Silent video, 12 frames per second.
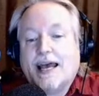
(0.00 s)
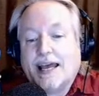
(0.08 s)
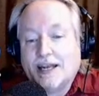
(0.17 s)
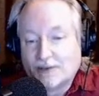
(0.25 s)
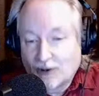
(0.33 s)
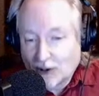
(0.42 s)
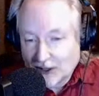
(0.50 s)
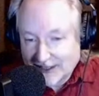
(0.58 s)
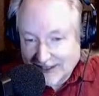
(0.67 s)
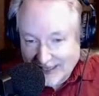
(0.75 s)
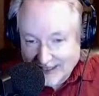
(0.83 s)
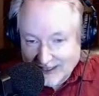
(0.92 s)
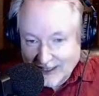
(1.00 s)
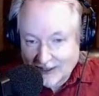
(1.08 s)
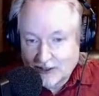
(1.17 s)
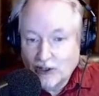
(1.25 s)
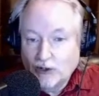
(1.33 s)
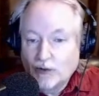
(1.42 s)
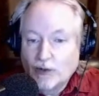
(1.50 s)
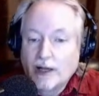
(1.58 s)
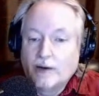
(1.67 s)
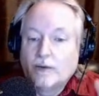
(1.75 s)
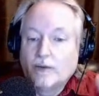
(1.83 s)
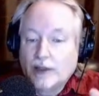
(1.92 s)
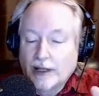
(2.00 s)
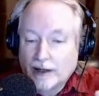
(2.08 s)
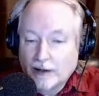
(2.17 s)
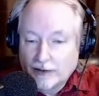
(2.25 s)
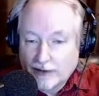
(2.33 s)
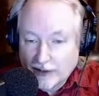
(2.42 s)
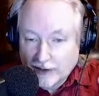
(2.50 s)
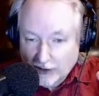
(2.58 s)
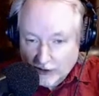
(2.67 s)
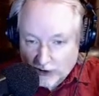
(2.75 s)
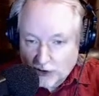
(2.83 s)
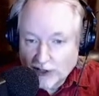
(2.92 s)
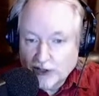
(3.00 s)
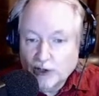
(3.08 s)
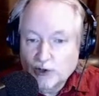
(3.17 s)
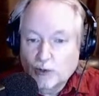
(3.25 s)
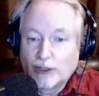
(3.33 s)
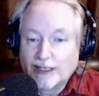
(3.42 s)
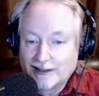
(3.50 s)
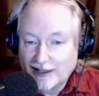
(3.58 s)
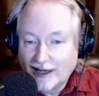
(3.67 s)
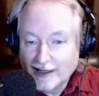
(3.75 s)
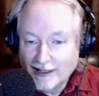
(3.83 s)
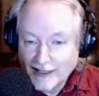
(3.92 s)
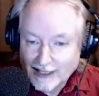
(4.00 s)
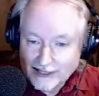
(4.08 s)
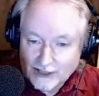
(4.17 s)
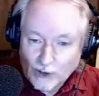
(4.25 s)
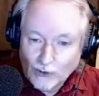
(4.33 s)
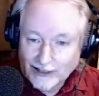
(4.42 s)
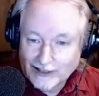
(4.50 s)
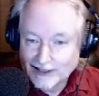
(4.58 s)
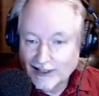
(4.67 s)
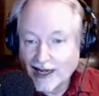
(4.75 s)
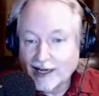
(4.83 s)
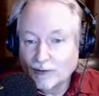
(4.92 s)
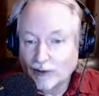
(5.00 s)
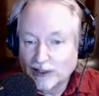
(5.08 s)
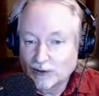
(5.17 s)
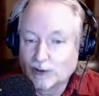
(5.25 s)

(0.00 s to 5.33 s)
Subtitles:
And of course, that's not true. The structures were designed against going sideways,